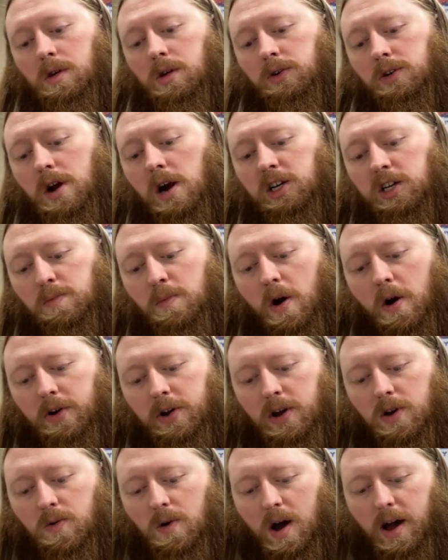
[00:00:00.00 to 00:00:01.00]
Dr.
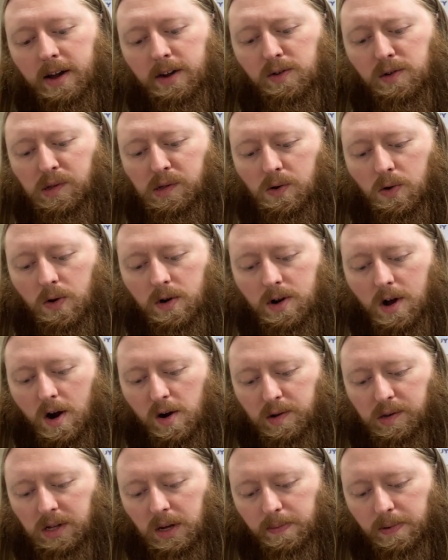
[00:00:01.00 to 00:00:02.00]
Mario, Iron Sword,
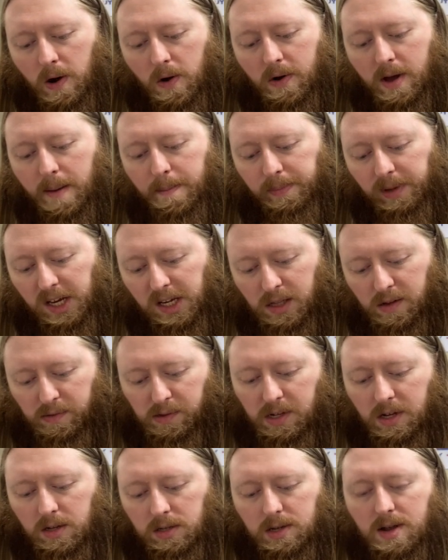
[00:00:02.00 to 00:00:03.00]
RC Pro-Am, Blades of
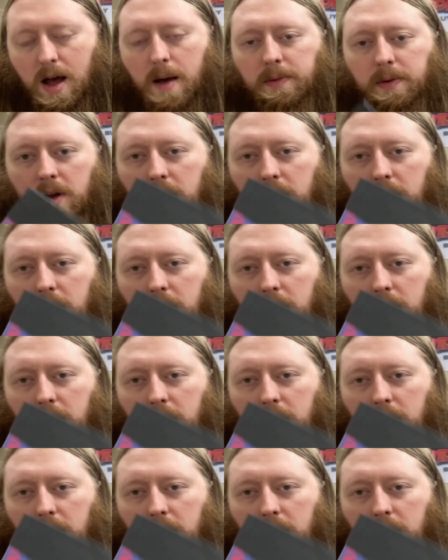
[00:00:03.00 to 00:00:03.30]
Steel, Top